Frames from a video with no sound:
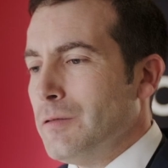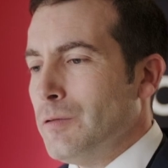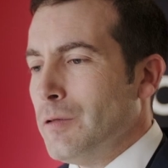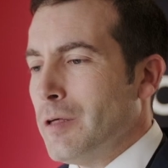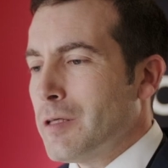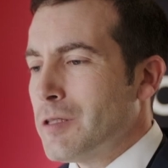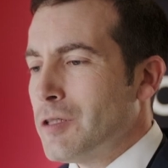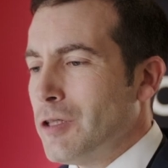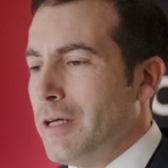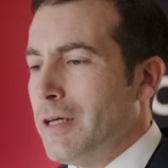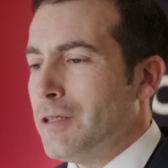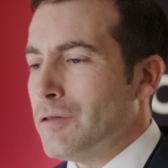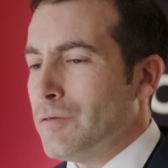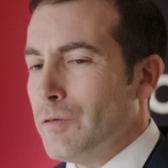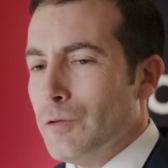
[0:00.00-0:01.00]
to
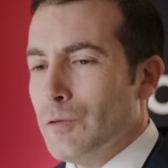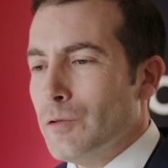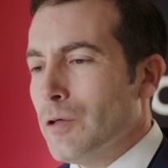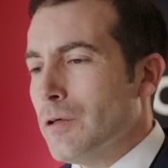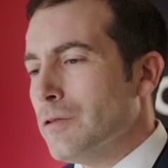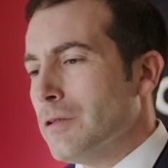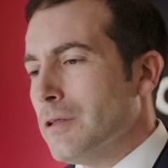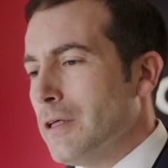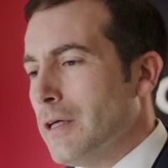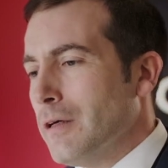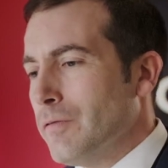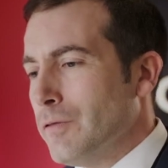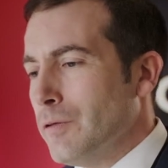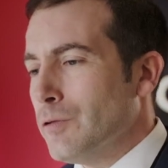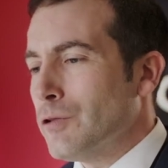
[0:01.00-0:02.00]
exchange view on the
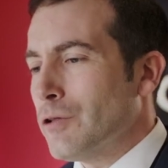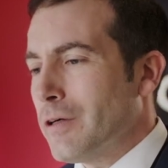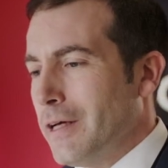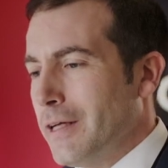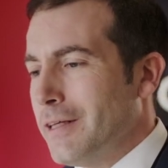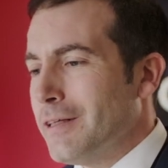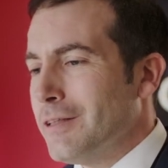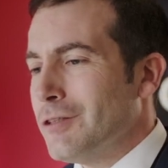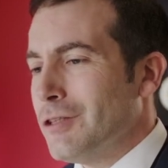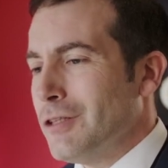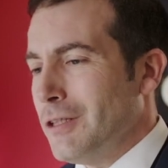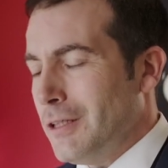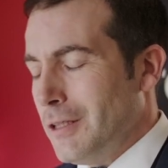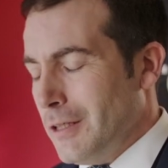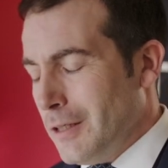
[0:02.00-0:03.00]
future
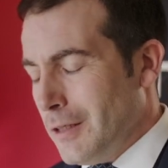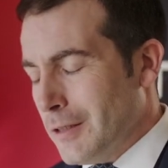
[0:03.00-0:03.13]
energy